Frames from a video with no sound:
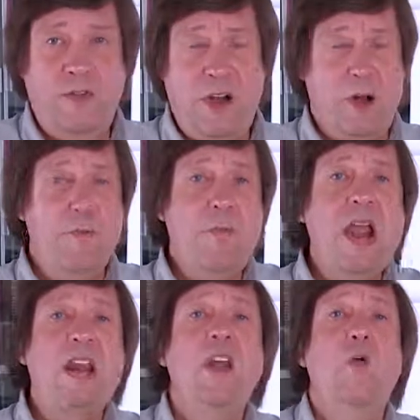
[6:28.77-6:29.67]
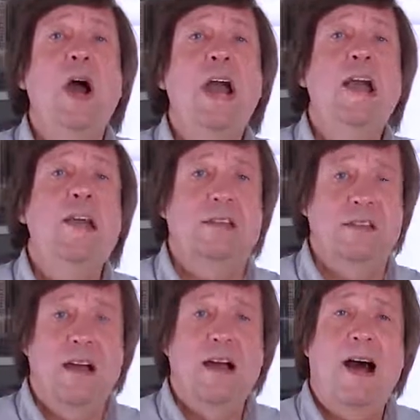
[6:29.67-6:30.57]
there are many
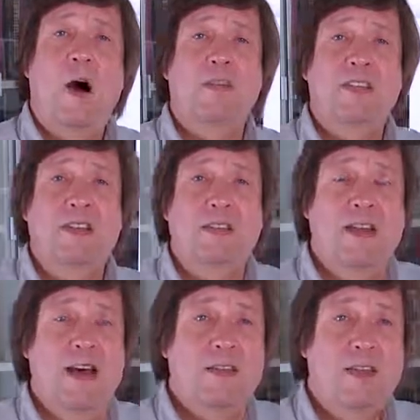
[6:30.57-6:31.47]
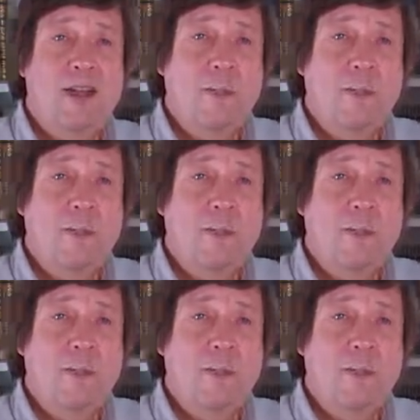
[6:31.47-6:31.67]
ways how this is done.